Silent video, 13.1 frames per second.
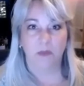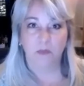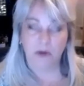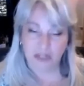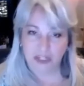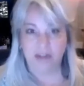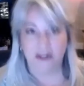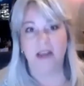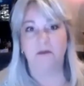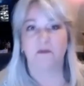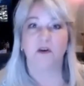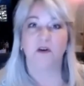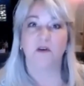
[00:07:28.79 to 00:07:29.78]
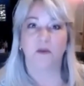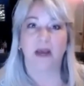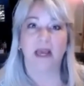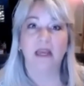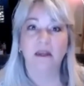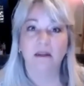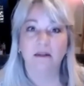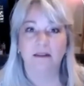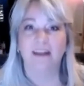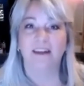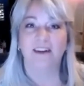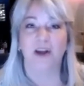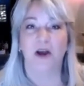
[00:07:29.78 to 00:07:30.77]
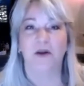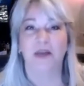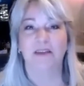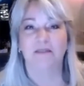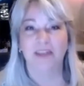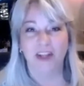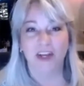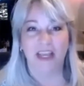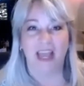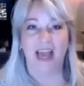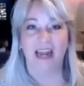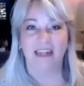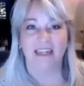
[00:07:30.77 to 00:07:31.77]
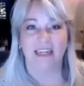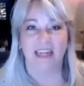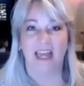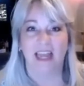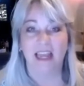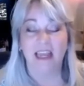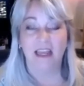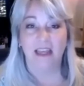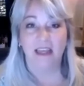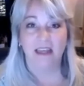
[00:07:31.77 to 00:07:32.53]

Put your damn phone away. Don't even look at it today,